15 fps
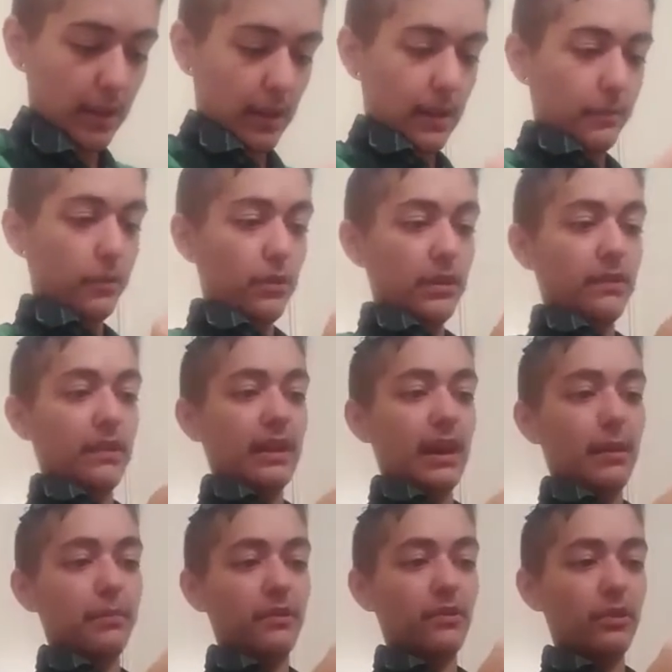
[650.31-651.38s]
I'm going to
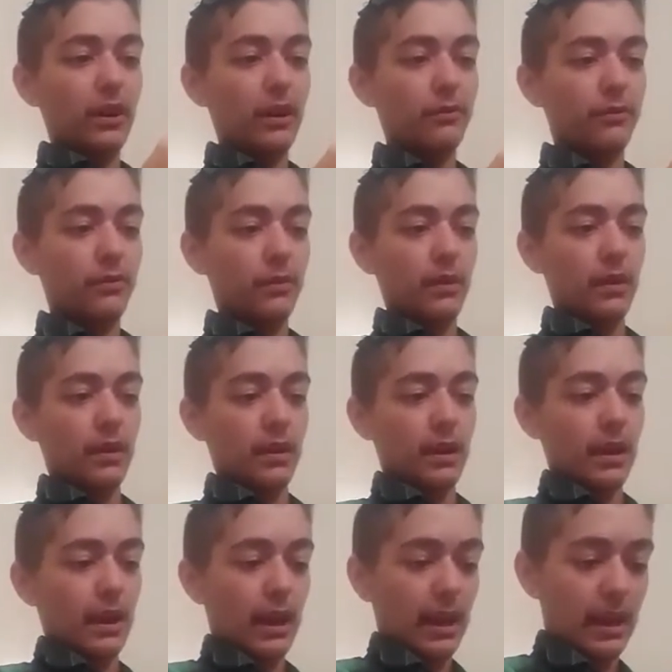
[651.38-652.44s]
cap this off
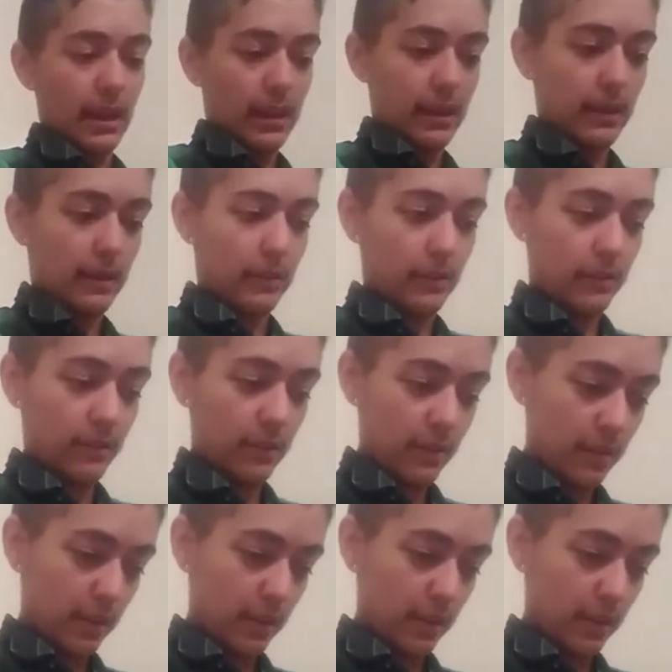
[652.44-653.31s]
and